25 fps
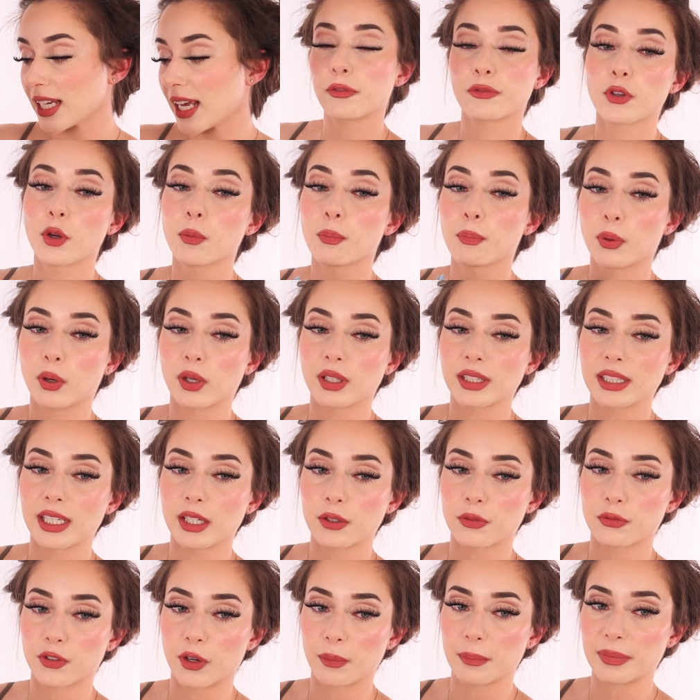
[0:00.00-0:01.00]
If you're
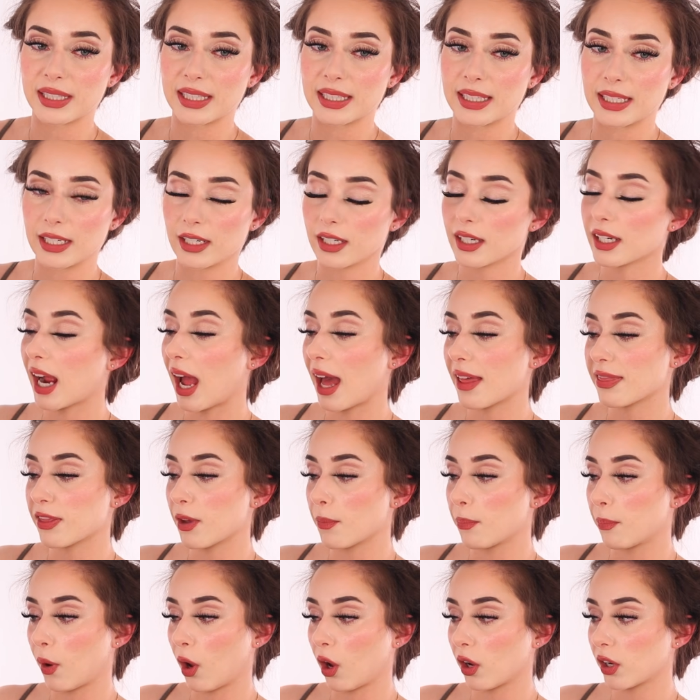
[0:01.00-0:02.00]
pulling from here at the
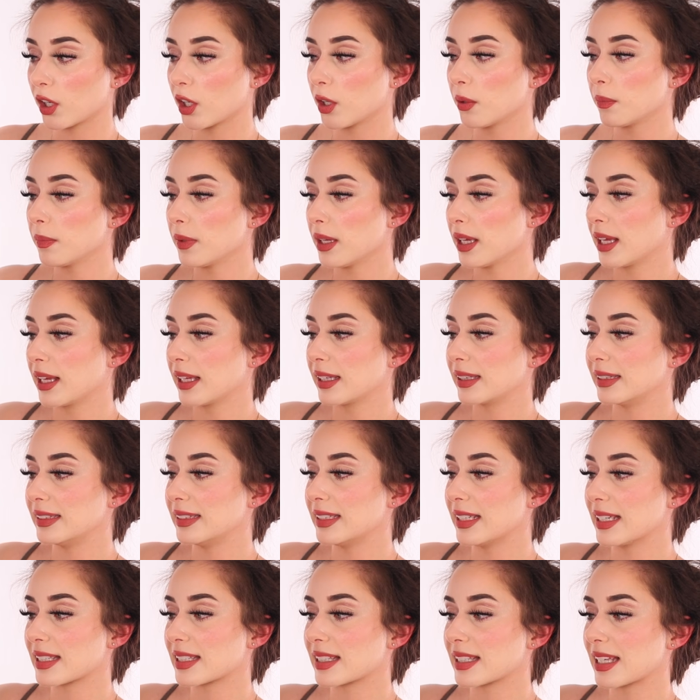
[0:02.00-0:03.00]
bottom,
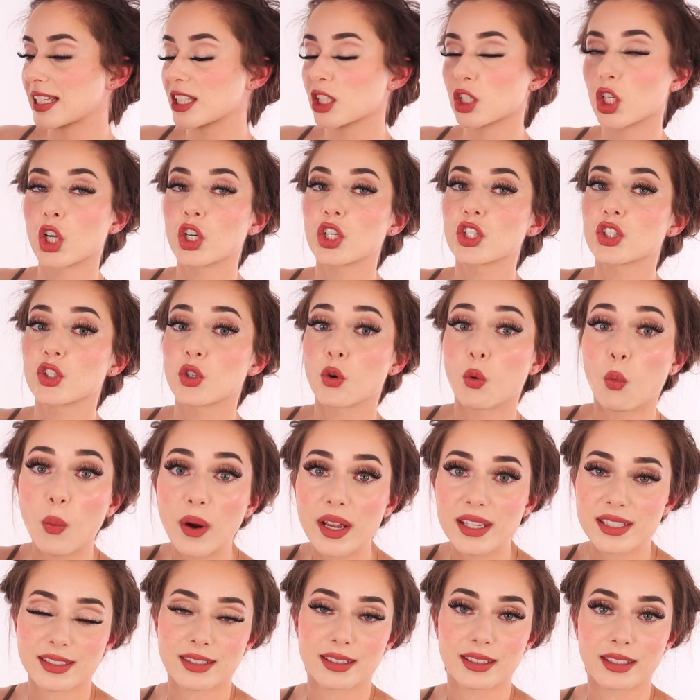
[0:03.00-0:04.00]
this is gonna
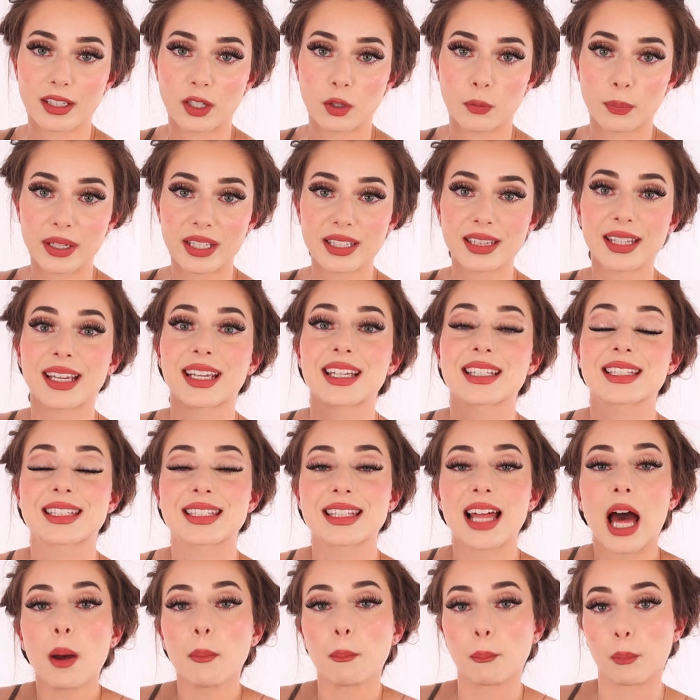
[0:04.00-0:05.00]
twist a little bit. Like, it's
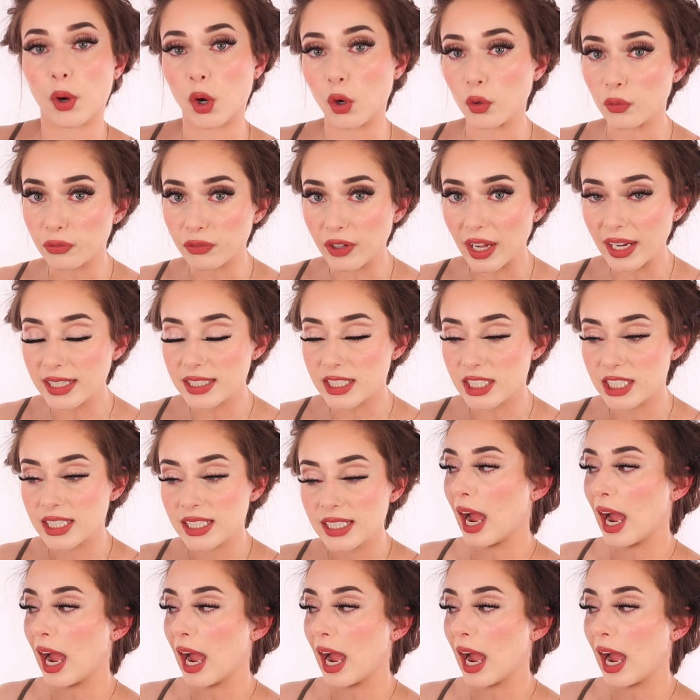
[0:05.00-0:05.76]
not perfect.